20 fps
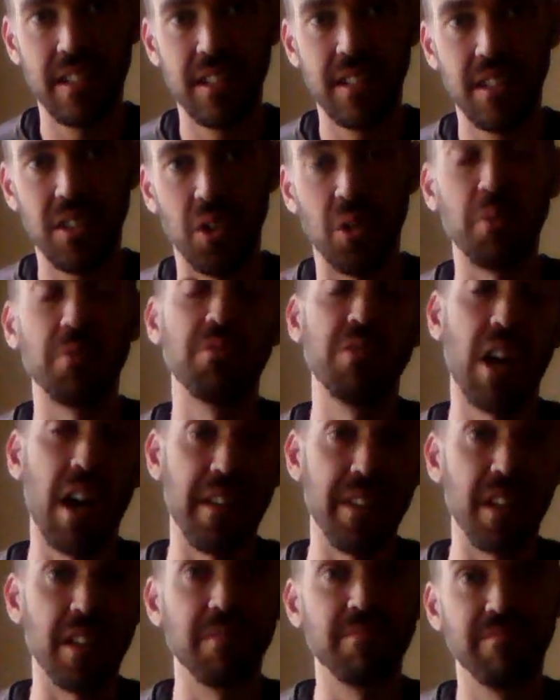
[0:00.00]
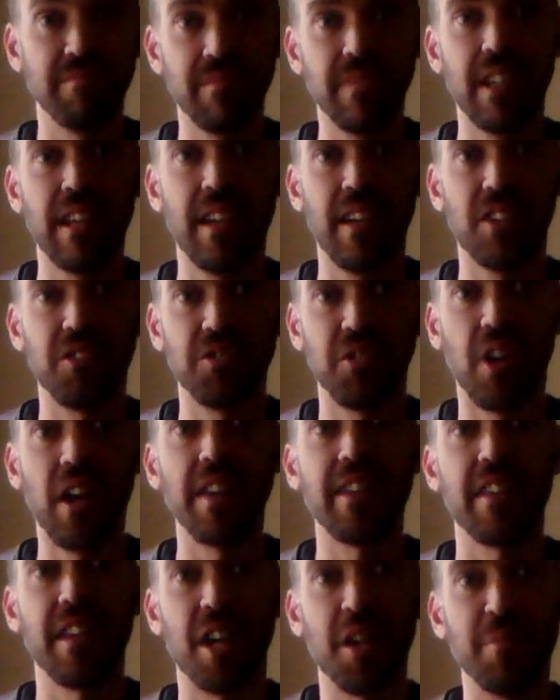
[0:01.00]
Or rather, right
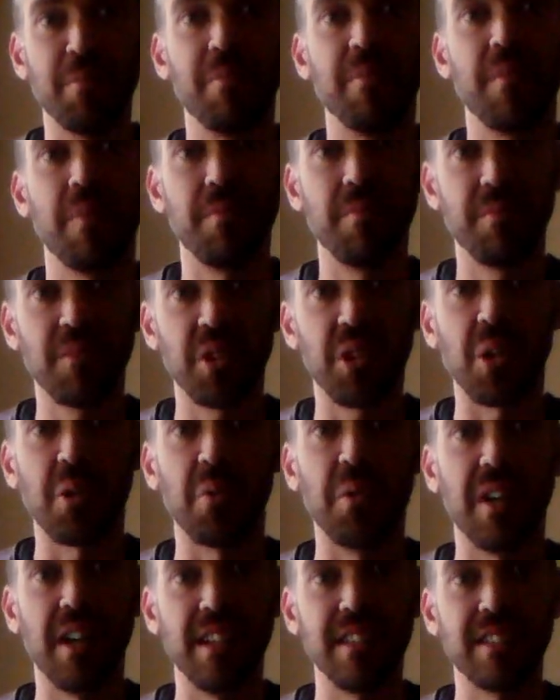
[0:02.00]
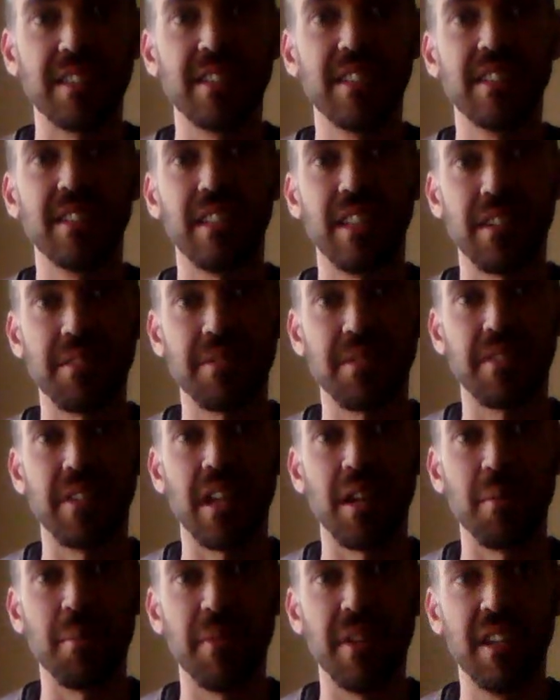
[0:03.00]
thumb clockwise, left
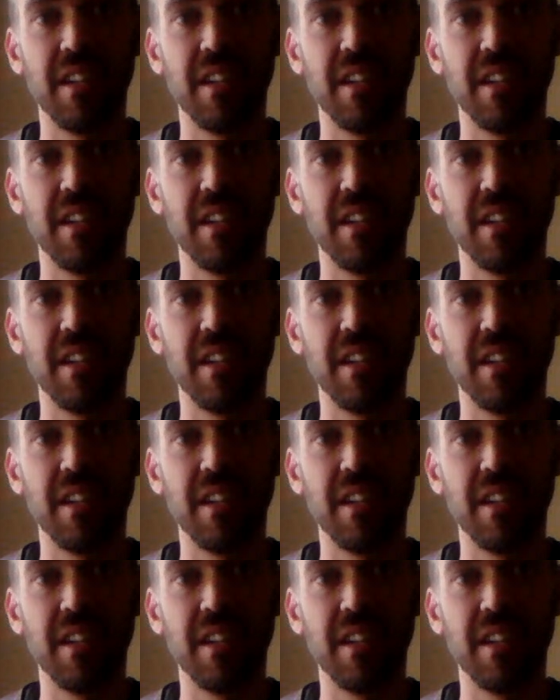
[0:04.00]
thumb